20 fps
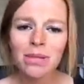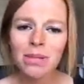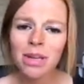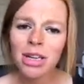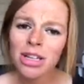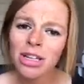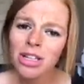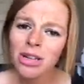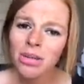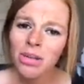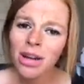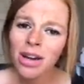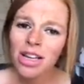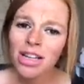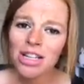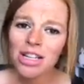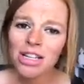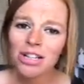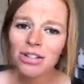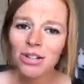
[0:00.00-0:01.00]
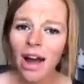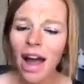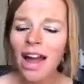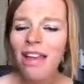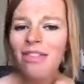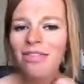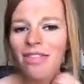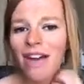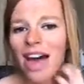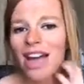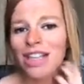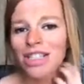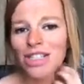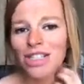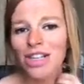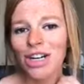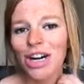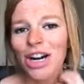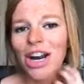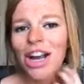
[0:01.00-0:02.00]
Because you want it to dry
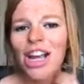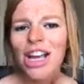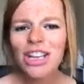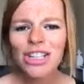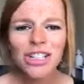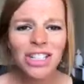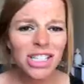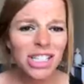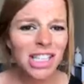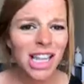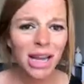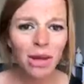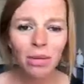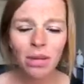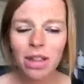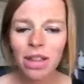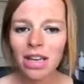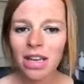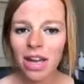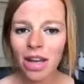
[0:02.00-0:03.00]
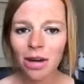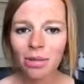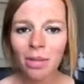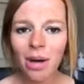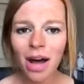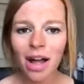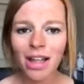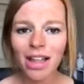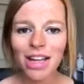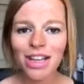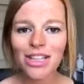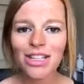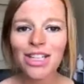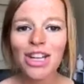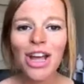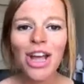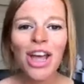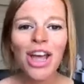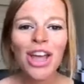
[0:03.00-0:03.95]
faster. Just like with nail polish.